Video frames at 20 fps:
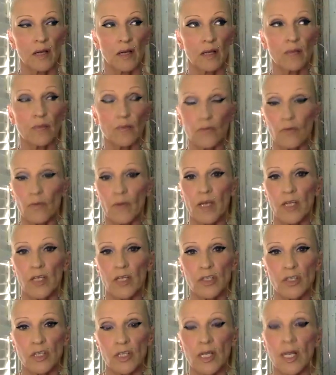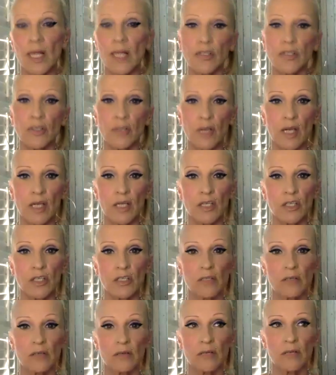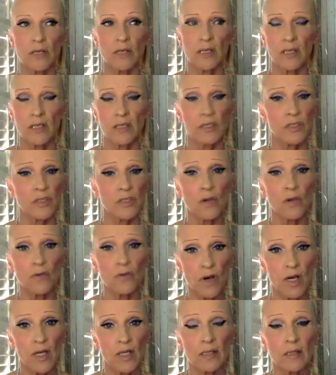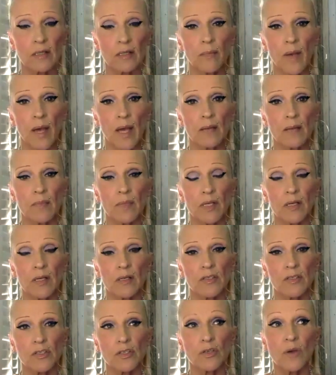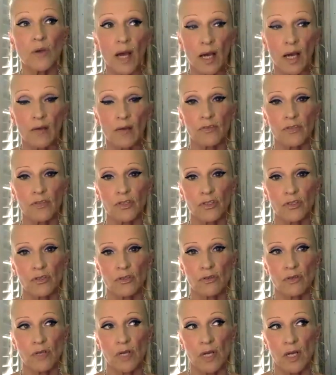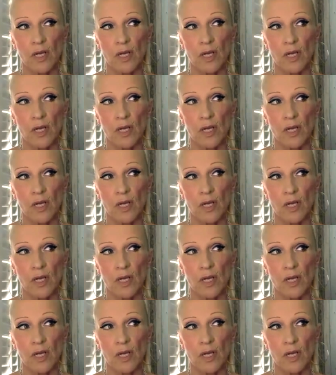information and education is so vital, Ben, because you have to